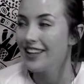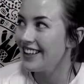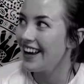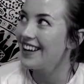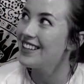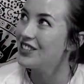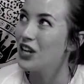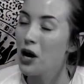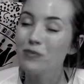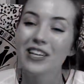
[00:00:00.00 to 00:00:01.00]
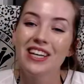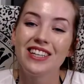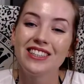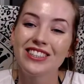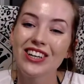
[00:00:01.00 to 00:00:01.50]
yay, it stopped,
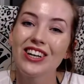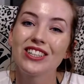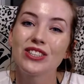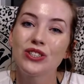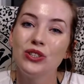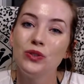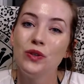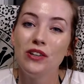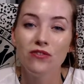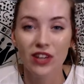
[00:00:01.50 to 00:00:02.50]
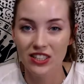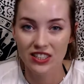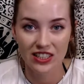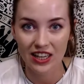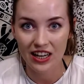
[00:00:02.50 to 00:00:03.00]
and starts to
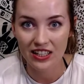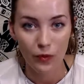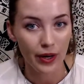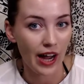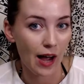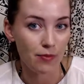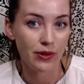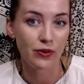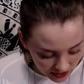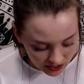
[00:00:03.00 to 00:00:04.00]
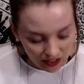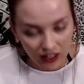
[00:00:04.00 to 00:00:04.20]
investigate what happened with.